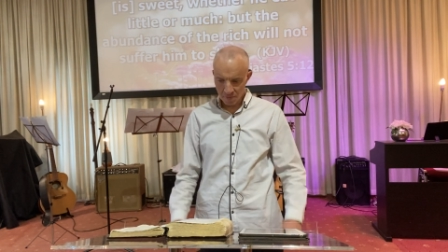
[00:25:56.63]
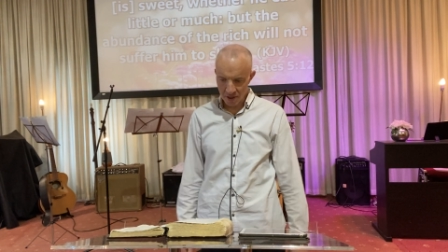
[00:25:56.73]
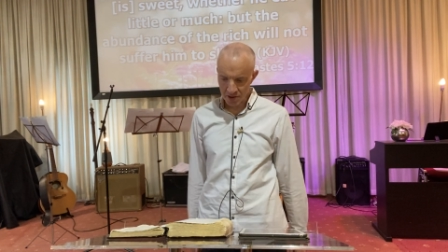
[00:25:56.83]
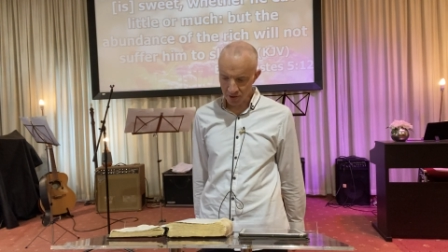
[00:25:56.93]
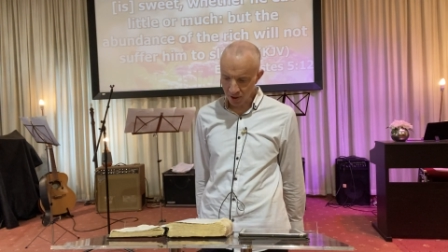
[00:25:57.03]

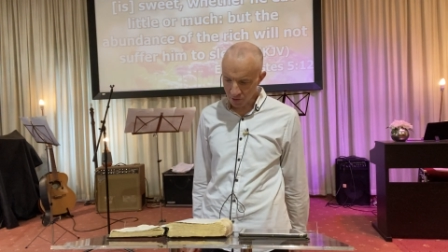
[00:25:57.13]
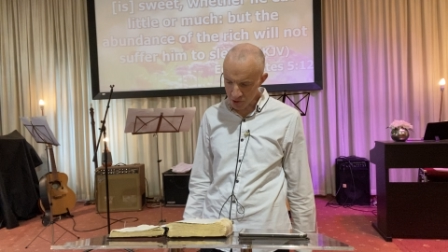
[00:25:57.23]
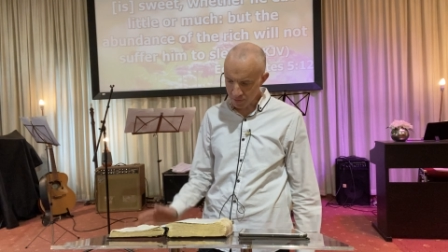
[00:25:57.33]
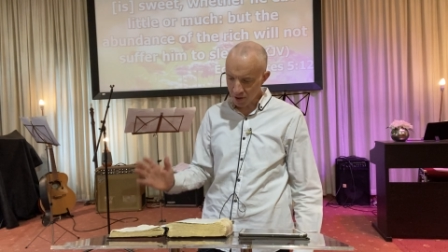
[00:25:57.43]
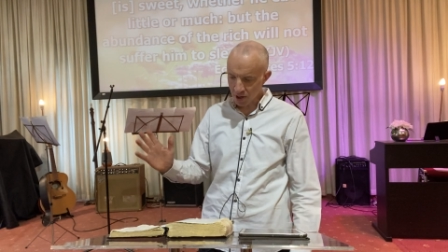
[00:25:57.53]
Pastor Allen
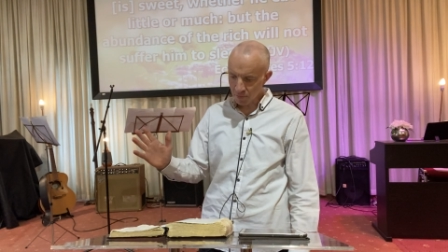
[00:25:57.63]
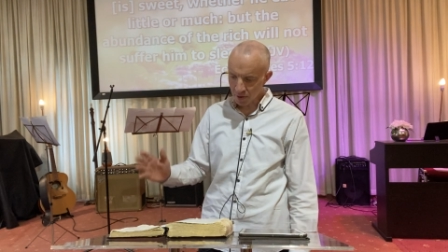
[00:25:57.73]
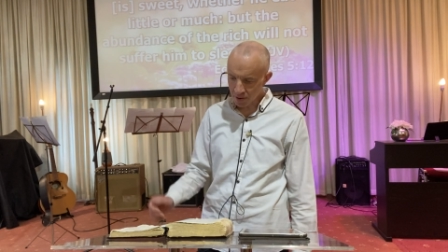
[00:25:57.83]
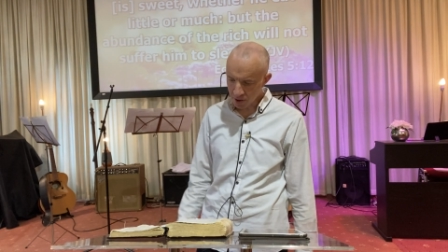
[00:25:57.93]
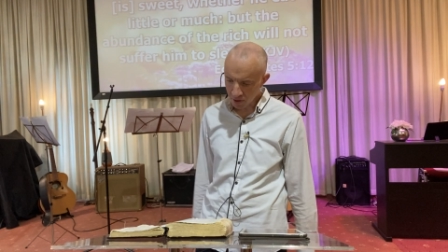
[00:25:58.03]
knows about it,
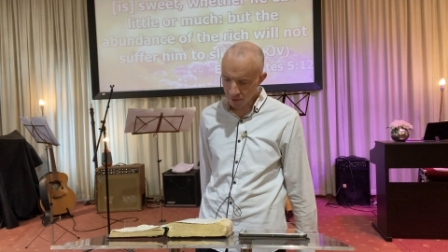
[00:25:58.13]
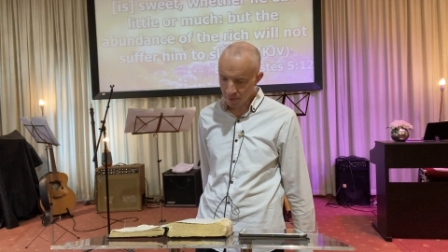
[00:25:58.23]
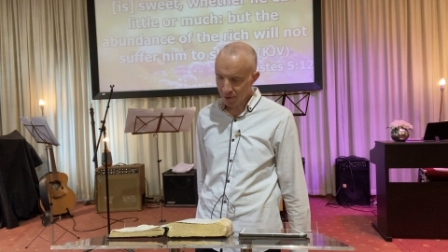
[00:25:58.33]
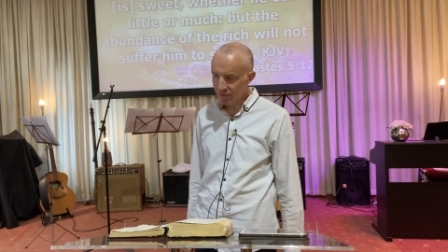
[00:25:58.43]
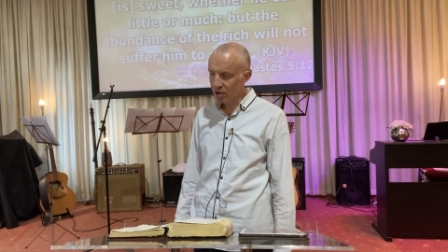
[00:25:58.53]
but you know,
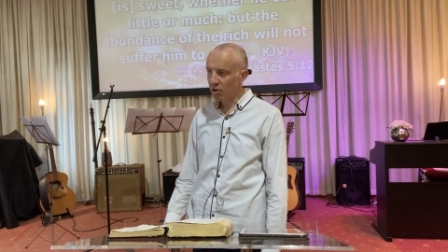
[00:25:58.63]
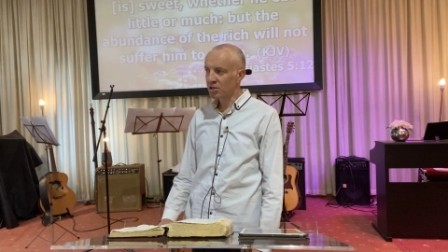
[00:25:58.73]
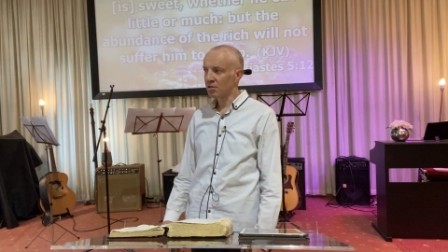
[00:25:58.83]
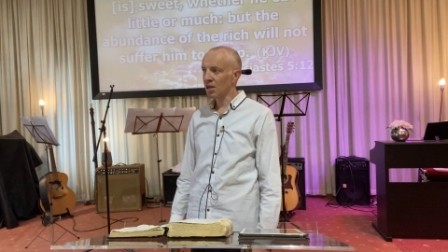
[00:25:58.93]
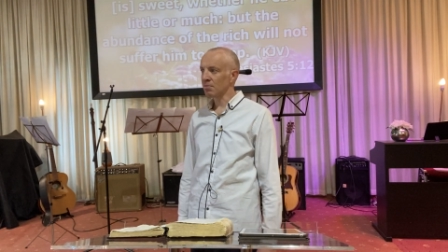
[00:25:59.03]
I believe the God's
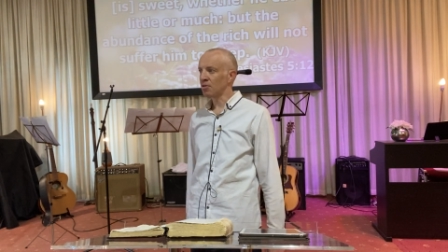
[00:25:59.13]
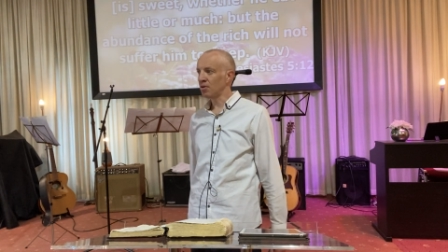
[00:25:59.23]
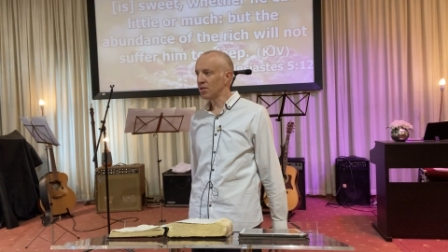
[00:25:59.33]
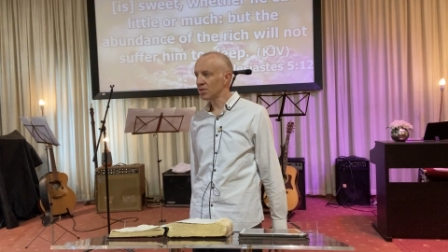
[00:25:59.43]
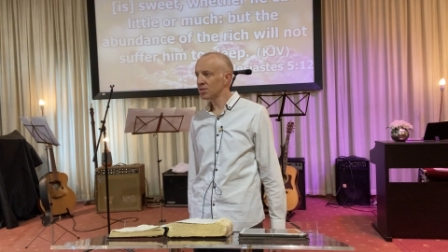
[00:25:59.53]
going to take me
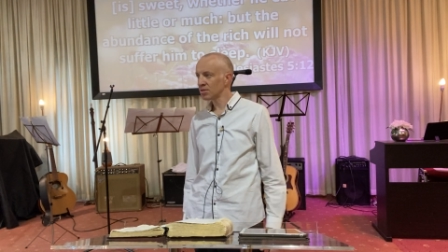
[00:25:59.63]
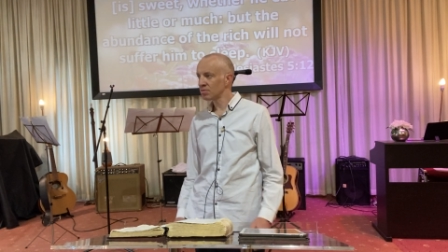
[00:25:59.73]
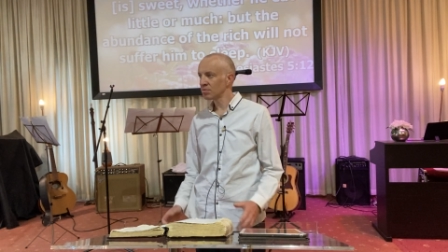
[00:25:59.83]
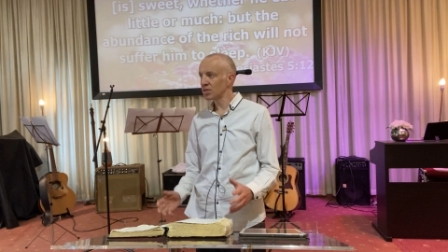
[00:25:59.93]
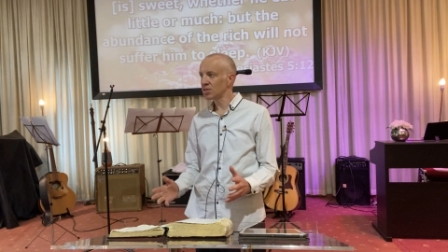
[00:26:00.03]
through this
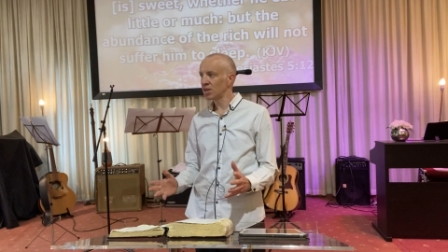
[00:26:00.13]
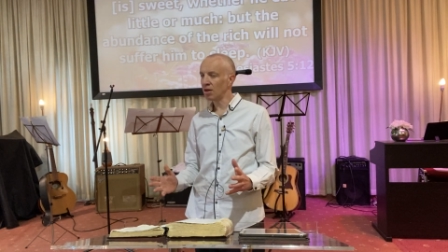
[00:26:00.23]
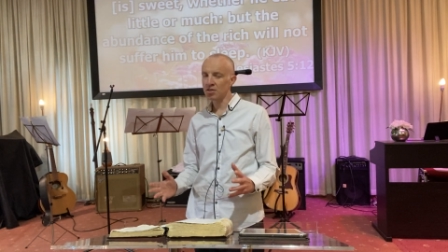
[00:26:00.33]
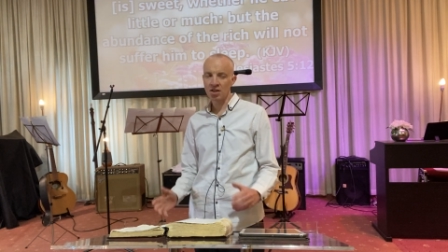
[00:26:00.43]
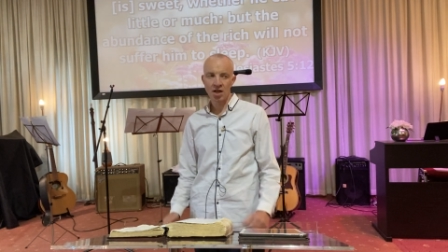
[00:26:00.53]
this
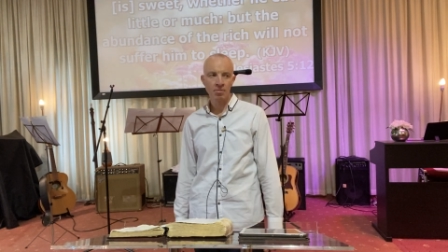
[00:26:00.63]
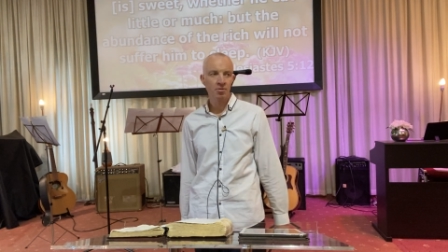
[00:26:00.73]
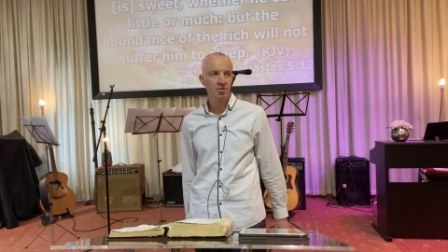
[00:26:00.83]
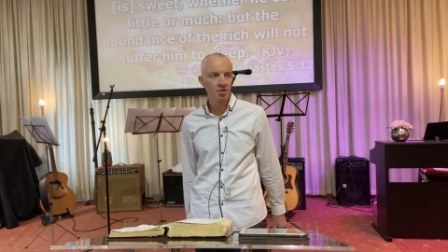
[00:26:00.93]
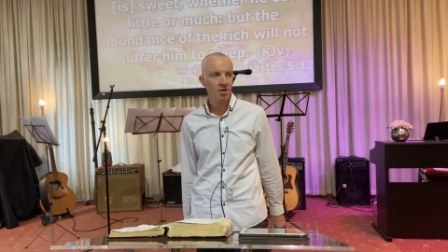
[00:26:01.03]
challenge that Alan
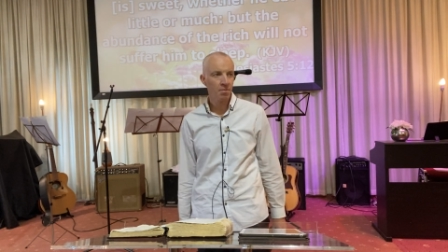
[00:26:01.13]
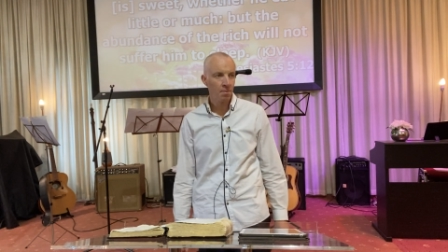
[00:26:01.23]
went through.